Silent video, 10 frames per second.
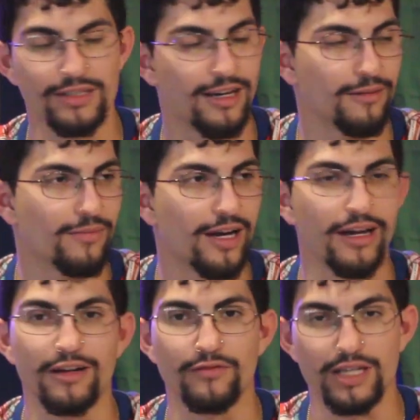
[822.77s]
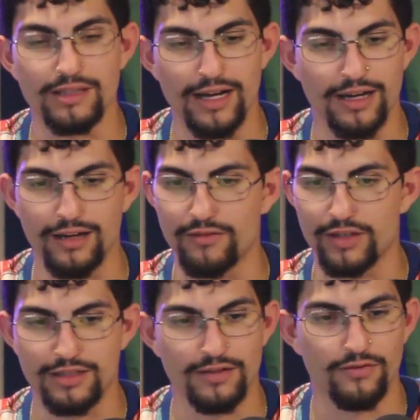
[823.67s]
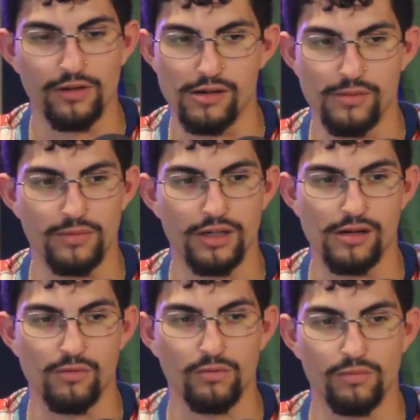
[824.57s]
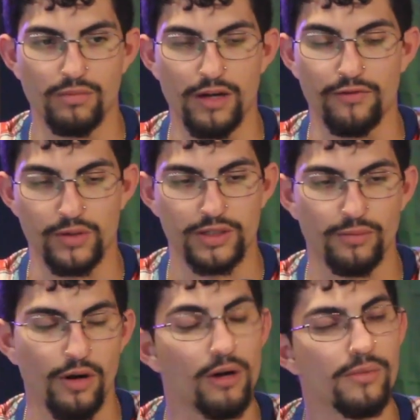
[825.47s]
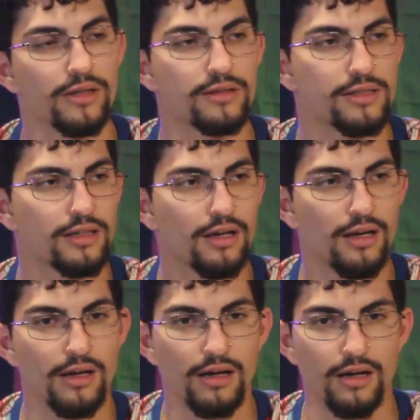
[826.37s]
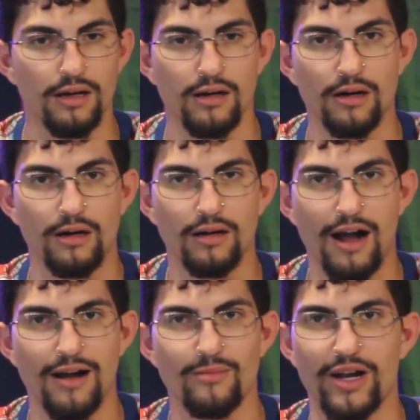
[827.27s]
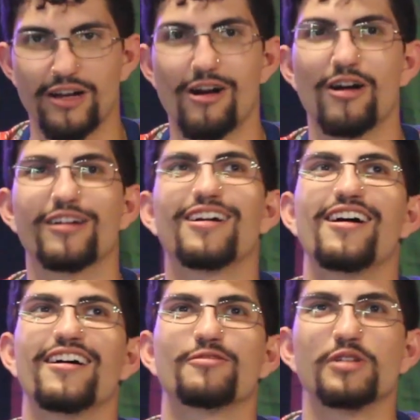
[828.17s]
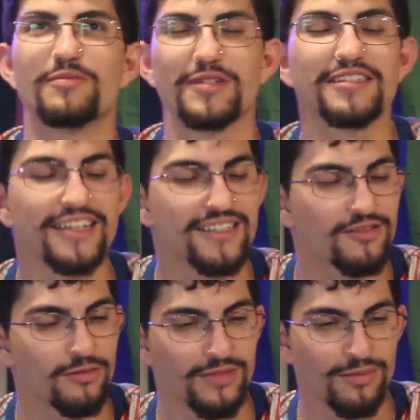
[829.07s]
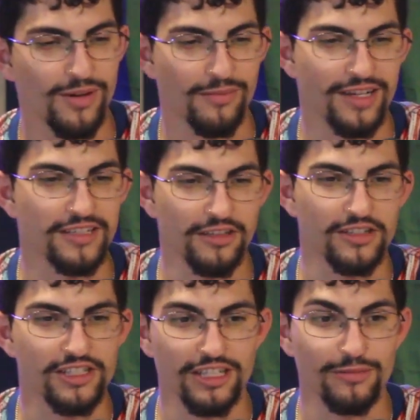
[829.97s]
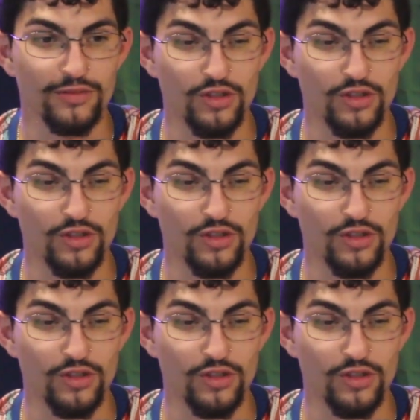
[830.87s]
time I got evicted from my first apartment. My car got repossessed from me by my dealership